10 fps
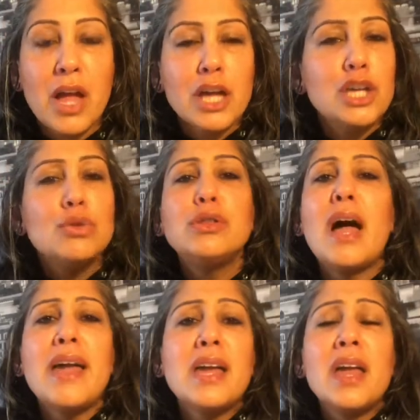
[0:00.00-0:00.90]
You
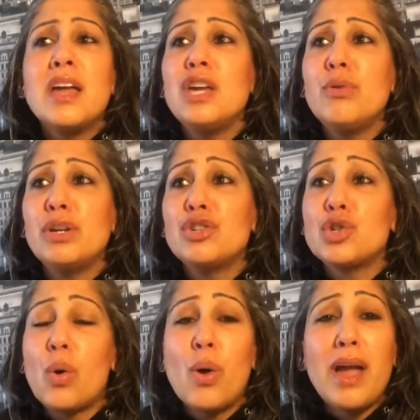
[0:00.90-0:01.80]

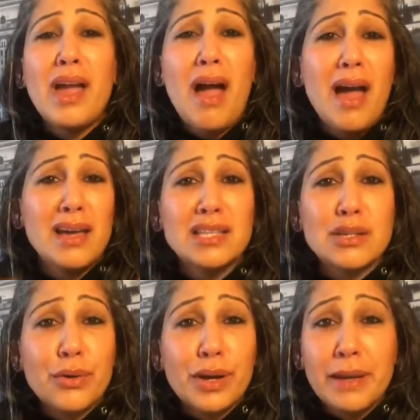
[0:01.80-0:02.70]
enjoy ice
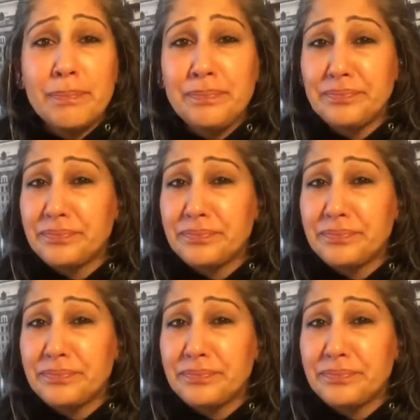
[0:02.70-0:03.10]
cream,